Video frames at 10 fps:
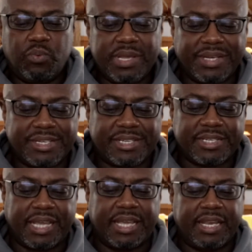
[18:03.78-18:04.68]
we
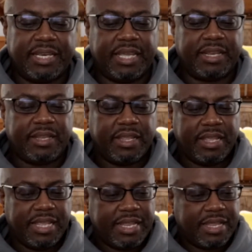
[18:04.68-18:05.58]
understand that
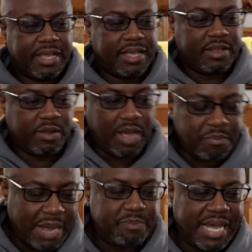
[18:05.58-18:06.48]

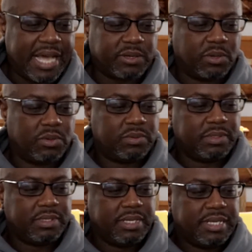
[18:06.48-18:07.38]
my battle
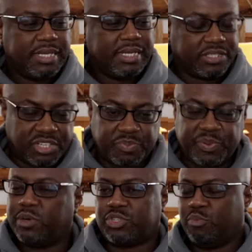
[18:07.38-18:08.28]
is a
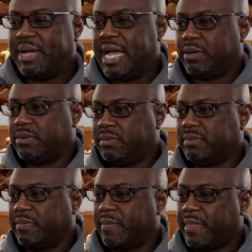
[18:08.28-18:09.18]
spiritual battle,
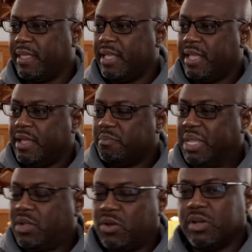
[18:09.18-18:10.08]

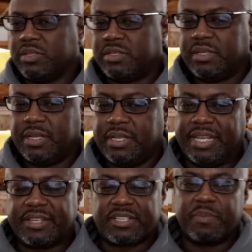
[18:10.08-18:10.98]
because
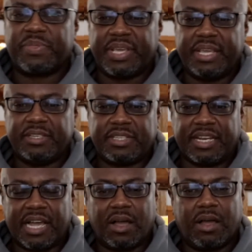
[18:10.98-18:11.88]
there's some things
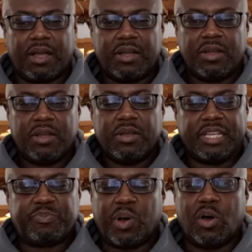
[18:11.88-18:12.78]
that are,
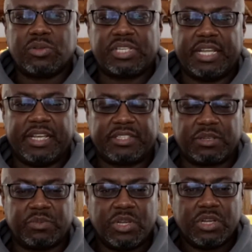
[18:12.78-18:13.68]
as Paul said, there's
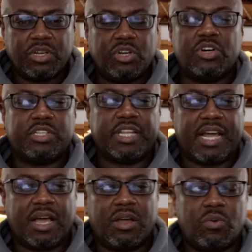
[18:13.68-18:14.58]
some good
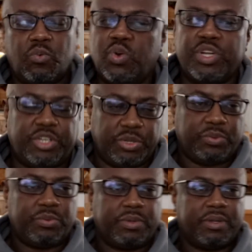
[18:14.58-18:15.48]
that I would do,